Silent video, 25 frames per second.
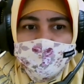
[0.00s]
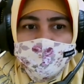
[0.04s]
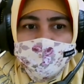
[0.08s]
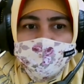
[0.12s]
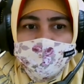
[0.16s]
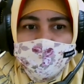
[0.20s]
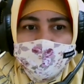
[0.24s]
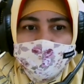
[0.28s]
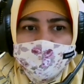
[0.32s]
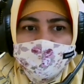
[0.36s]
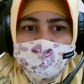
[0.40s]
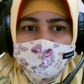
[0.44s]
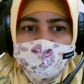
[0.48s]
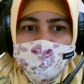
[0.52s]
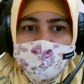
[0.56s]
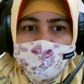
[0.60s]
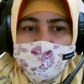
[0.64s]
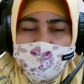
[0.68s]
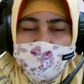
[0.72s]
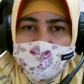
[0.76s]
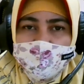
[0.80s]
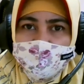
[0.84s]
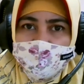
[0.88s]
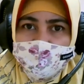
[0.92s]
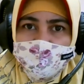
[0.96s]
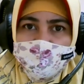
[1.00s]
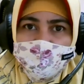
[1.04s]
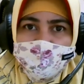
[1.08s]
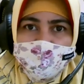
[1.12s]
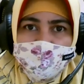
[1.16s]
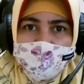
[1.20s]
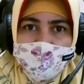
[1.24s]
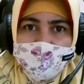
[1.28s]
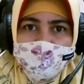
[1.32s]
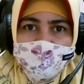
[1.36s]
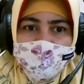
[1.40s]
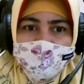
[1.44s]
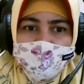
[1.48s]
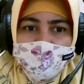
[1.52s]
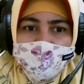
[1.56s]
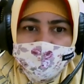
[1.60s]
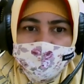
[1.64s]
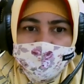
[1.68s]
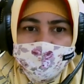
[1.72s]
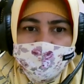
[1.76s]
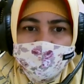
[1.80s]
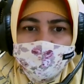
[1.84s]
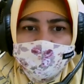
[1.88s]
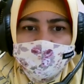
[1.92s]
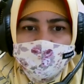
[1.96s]
when we have a
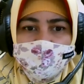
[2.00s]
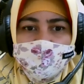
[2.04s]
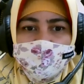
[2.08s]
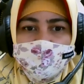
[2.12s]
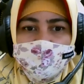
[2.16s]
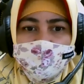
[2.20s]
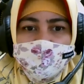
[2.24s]
framework,